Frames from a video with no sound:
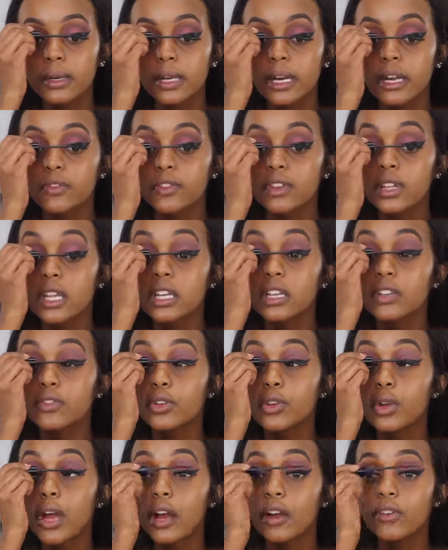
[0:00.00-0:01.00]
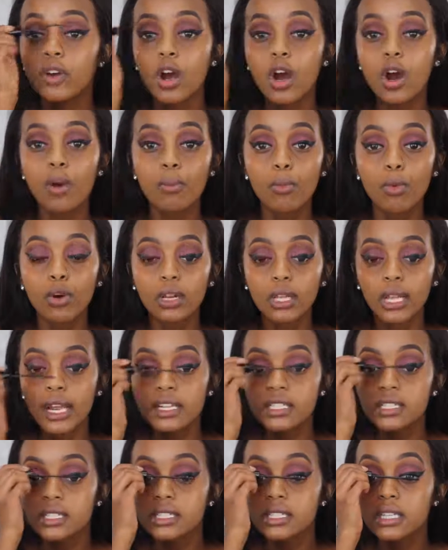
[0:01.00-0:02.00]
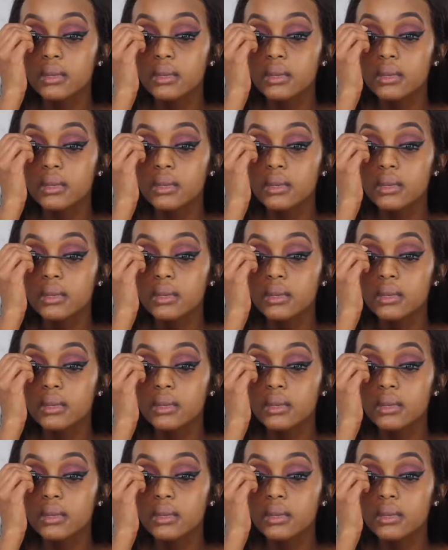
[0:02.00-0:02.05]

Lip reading: but I feel like if you have more lashes